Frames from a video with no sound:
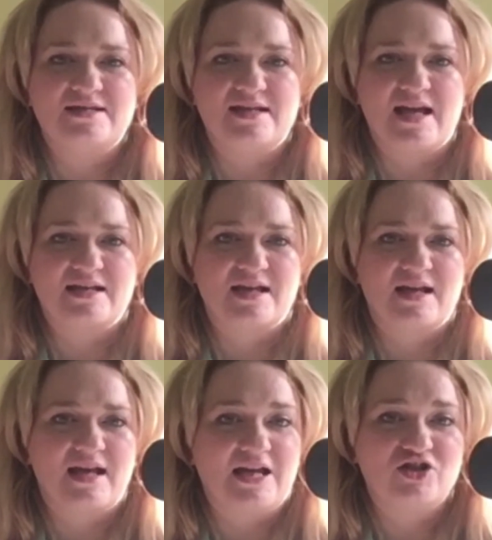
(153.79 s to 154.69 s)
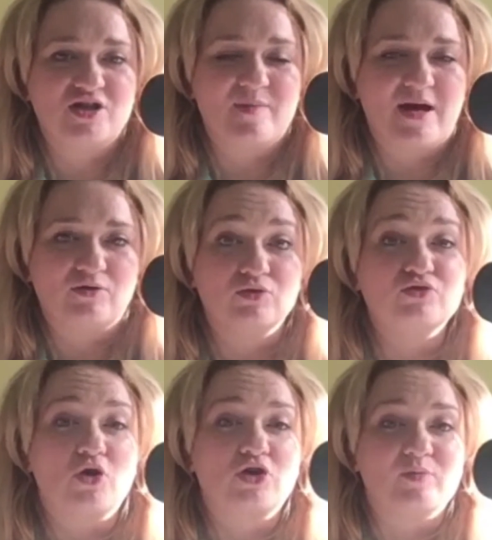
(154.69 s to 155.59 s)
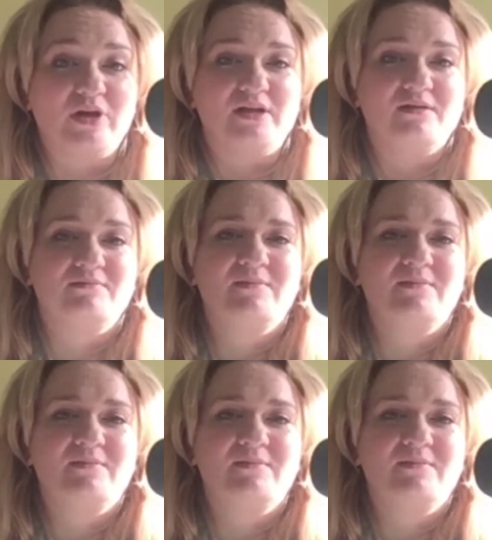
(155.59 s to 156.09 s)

it's an HTML document,